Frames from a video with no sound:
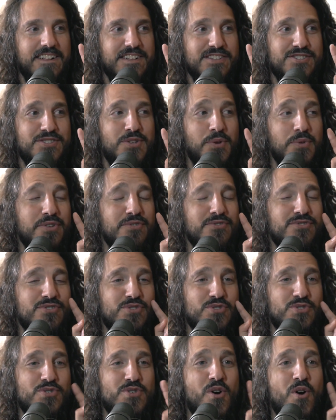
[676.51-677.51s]
So there's
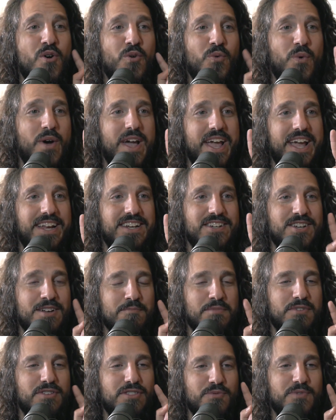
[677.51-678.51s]
no way
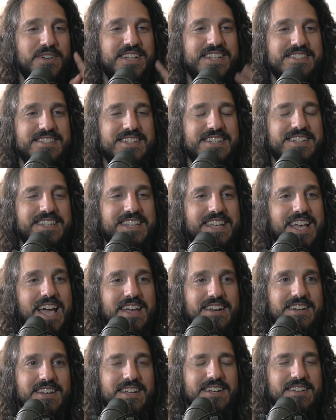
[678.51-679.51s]
number 3 isn't
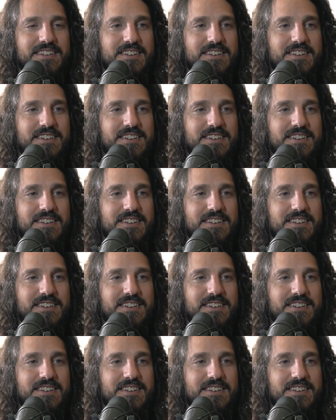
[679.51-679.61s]
getting it.